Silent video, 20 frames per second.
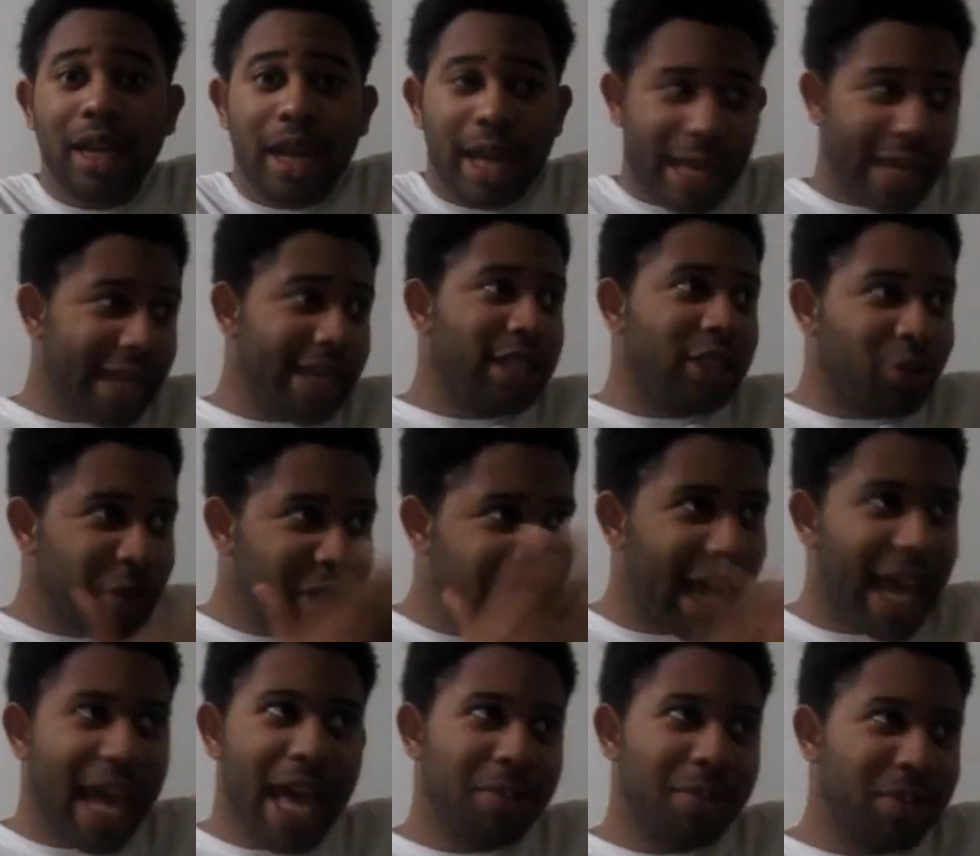Ace was
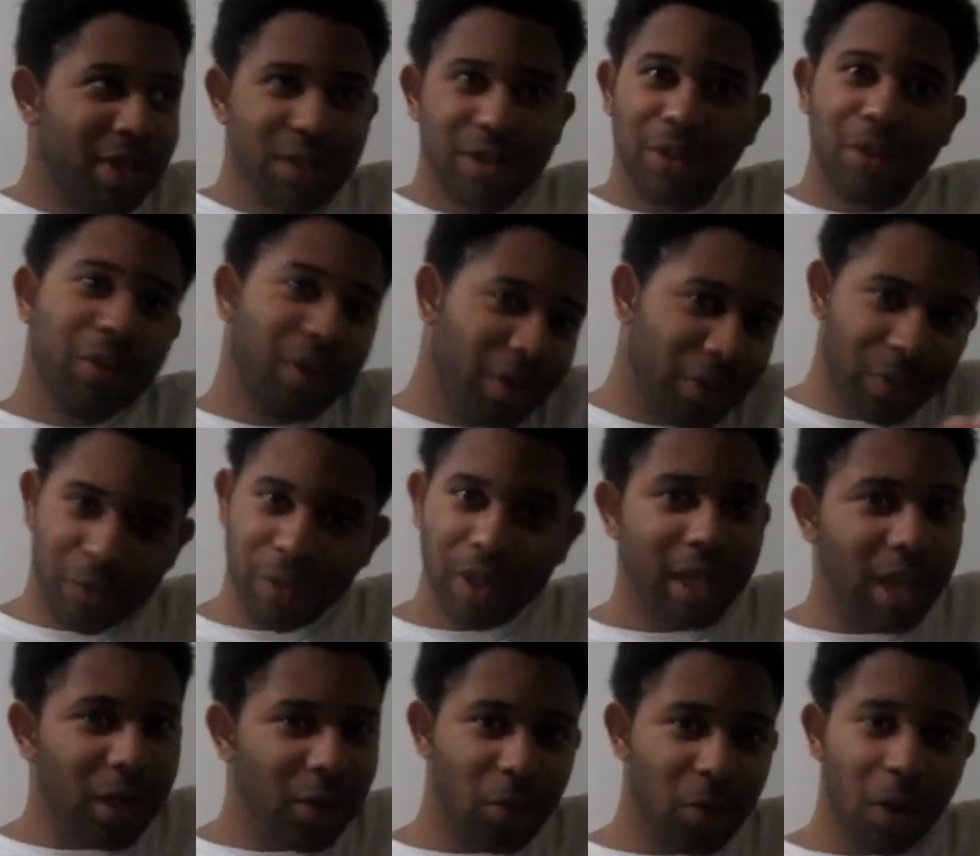absolutely
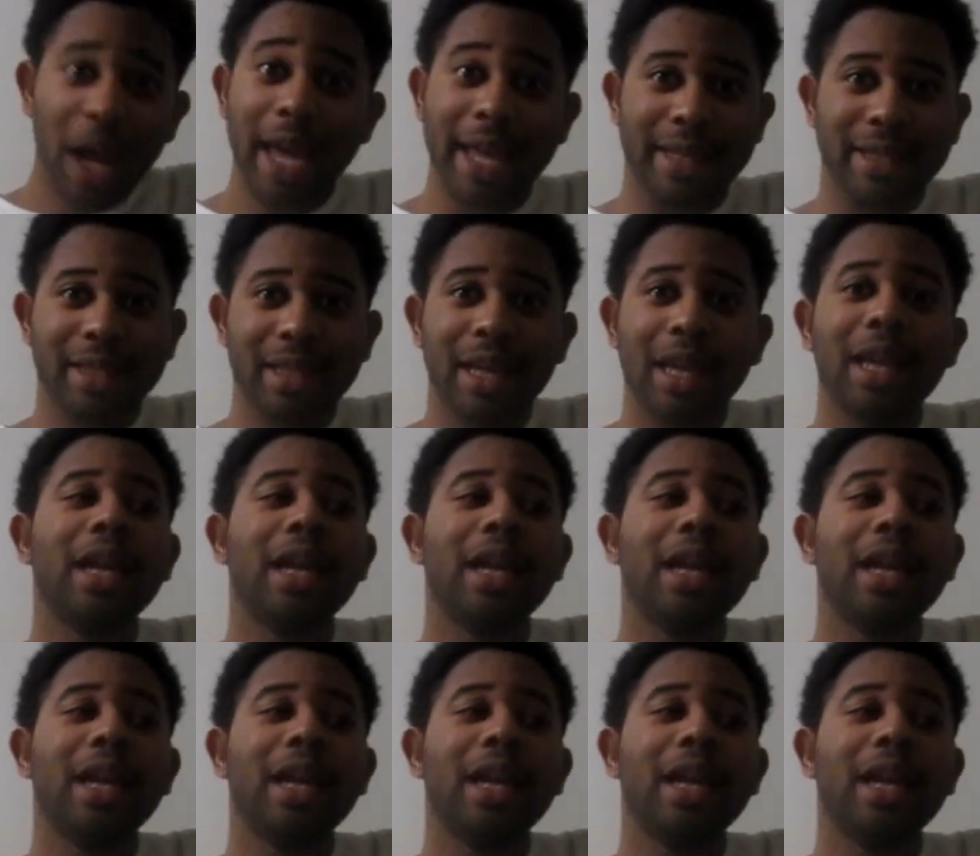freaking right.